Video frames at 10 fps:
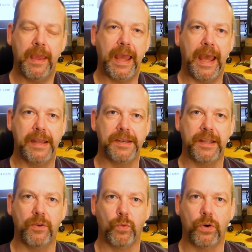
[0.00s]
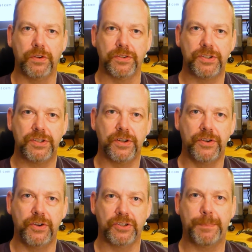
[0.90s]
and it was
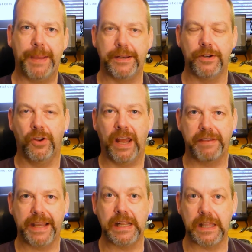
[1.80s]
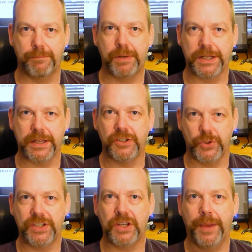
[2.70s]
not dependent on having anything plugged
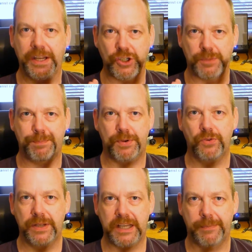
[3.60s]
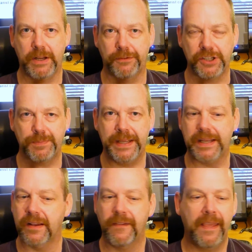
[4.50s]
into it, so it's just purely coming off the
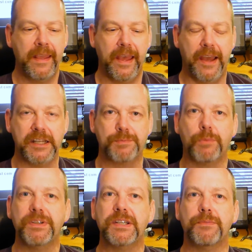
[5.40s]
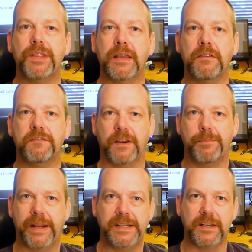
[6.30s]
speaker, and it's probably something
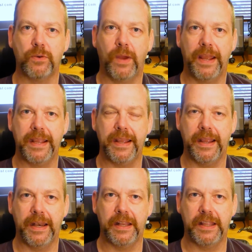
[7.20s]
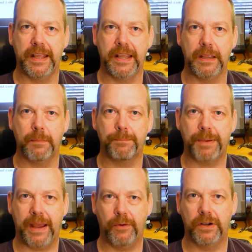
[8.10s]
vibrating away in the
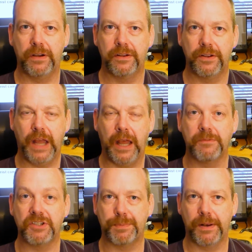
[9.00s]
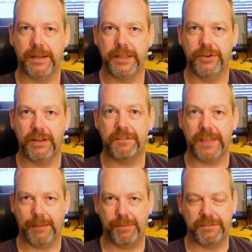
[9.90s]
power supply unit for
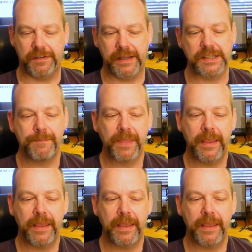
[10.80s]
the amplifiers.